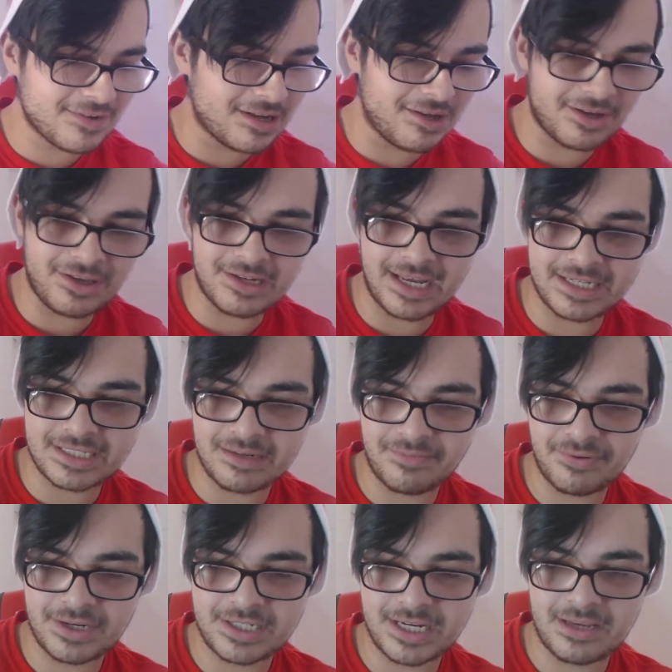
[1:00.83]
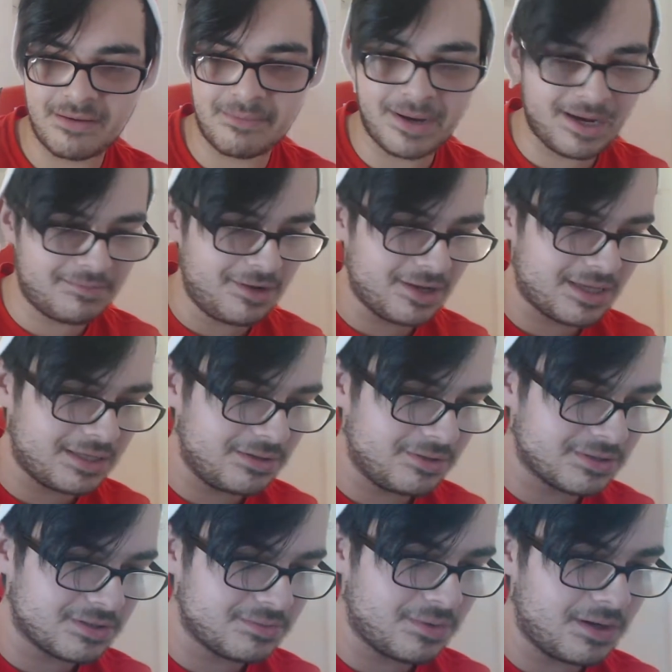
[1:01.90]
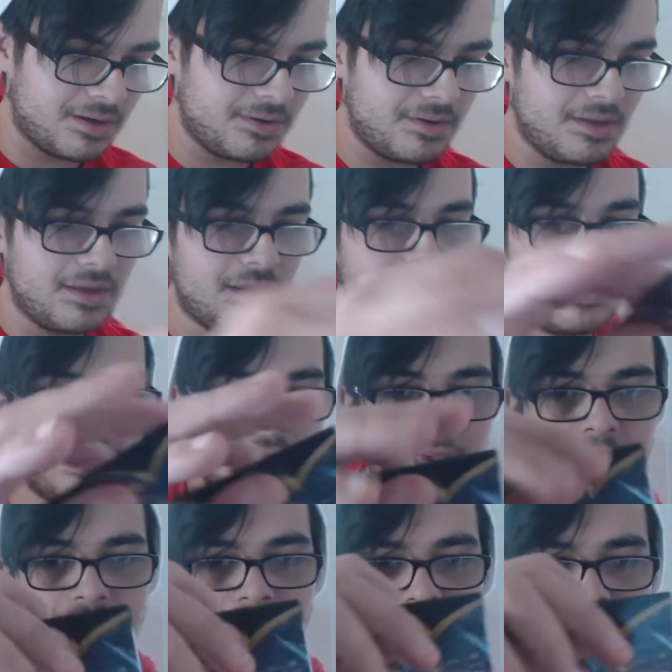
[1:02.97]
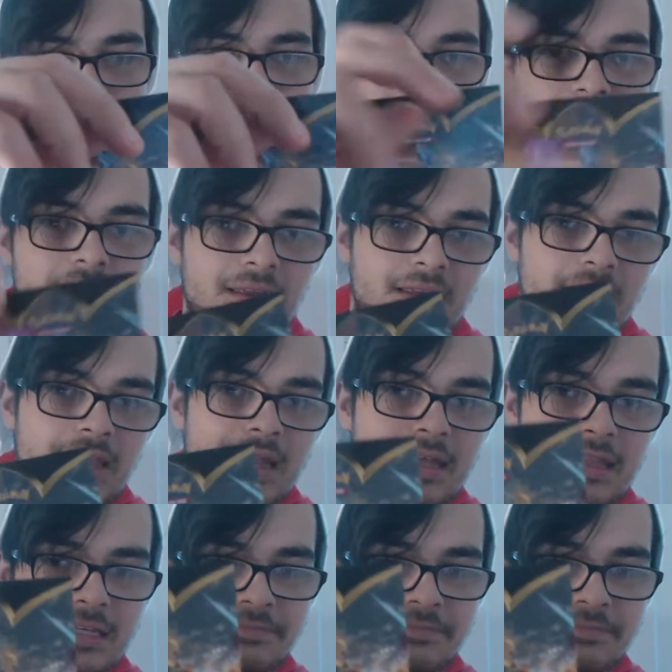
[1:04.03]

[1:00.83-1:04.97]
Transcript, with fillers: lucky legend. Appreciate you, my man. I'm liking yours as well. You get this. You get this